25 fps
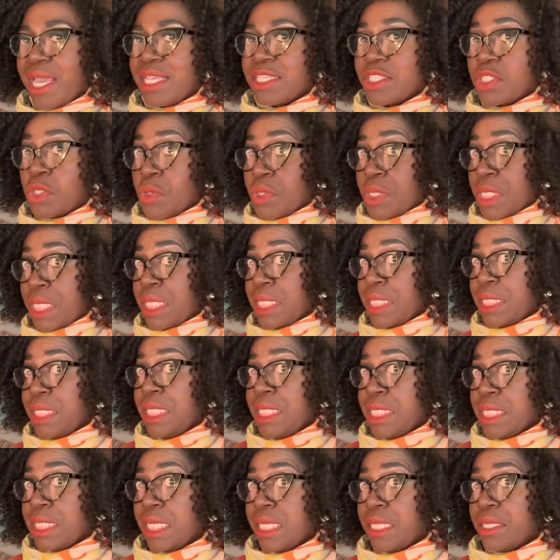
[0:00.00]
Those little
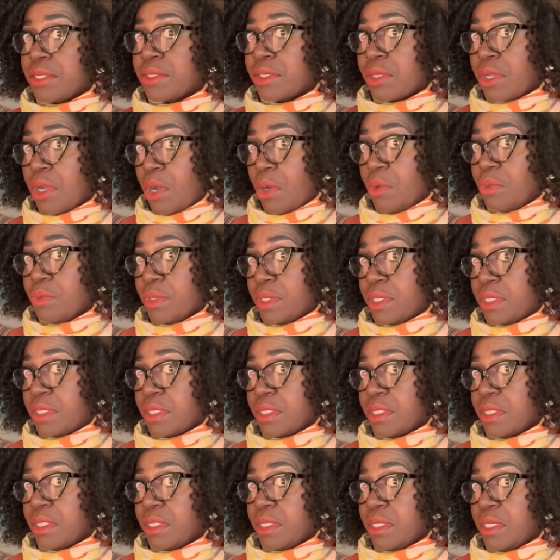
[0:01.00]
details count.
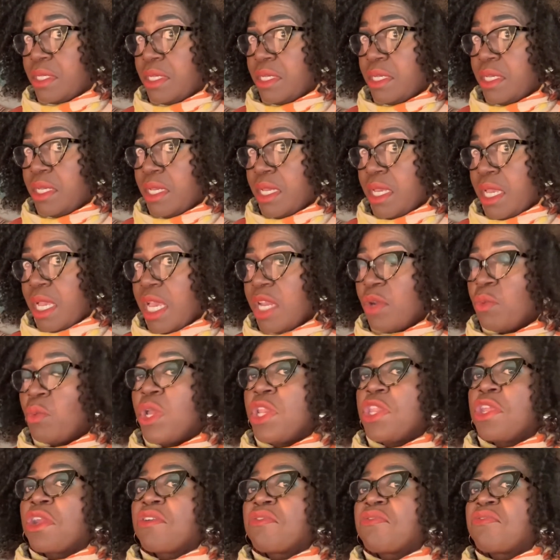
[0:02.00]
And when
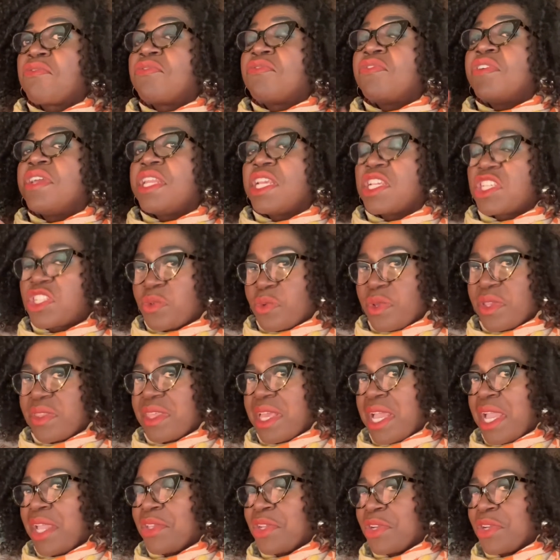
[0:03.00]
you're finished with that,